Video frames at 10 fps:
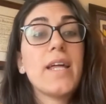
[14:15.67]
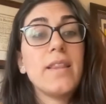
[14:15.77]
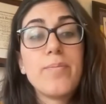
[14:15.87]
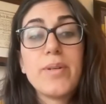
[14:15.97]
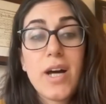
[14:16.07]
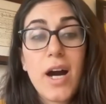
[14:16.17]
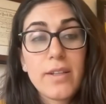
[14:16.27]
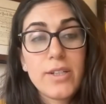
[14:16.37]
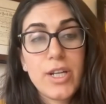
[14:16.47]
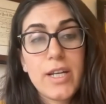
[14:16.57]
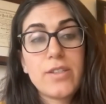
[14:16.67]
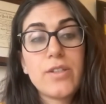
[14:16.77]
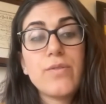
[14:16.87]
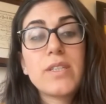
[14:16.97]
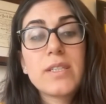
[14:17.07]
lipidologist
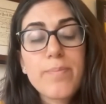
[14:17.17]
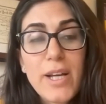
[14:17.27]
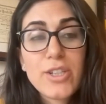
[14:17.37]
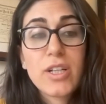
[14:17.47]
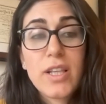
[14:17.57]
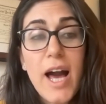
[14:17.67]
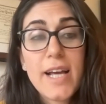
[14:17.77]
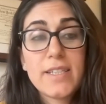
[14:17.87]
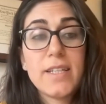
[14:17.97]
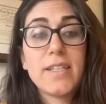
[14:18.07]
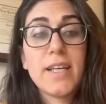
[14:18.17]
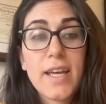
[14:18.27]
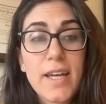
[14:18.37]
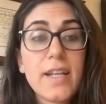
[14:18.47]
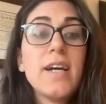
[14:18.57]
who specializes
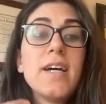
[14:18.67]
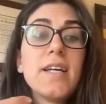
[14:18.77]
in